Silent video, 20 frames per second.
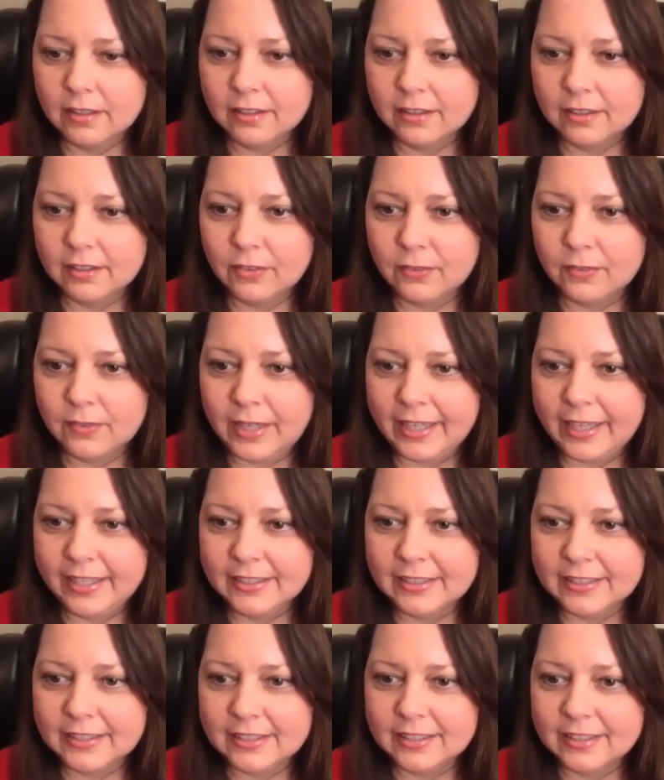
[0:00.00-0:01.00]

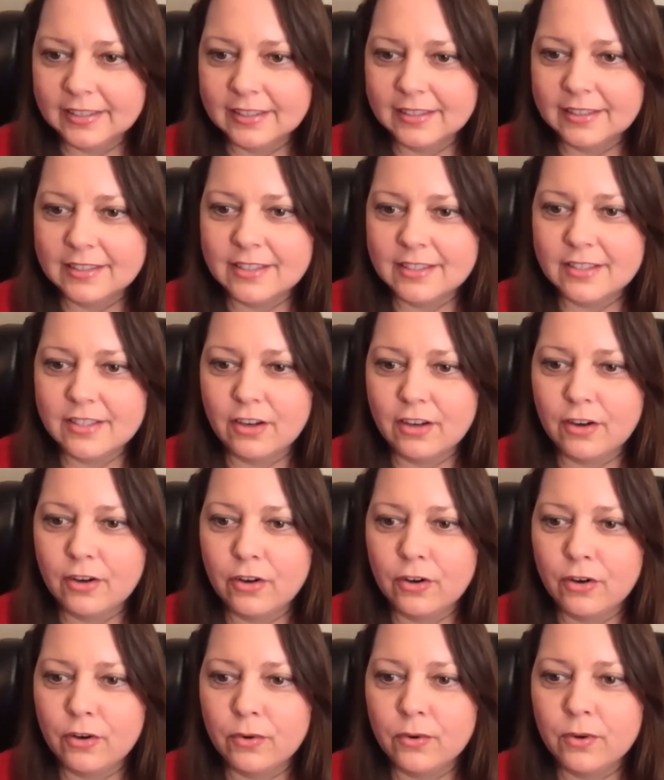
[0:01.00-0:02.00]
Great.
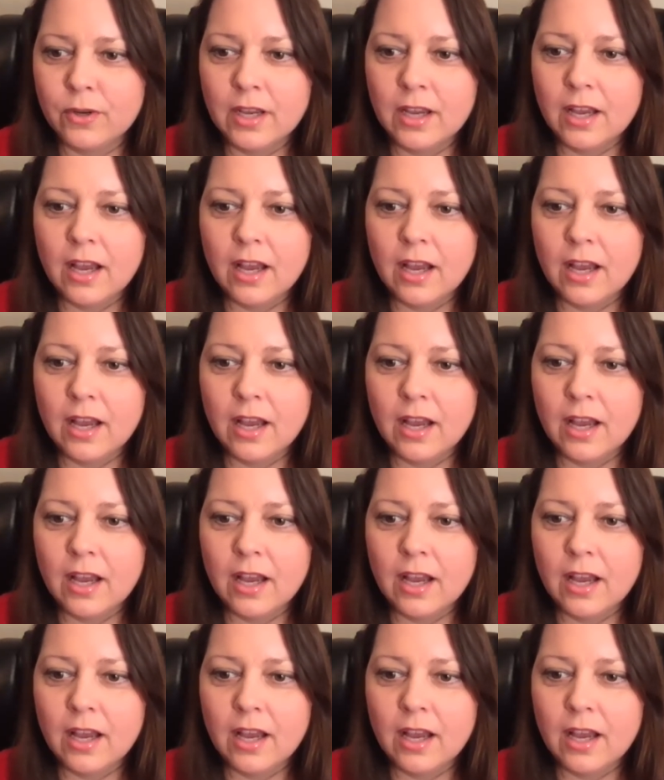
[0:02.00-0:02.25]
So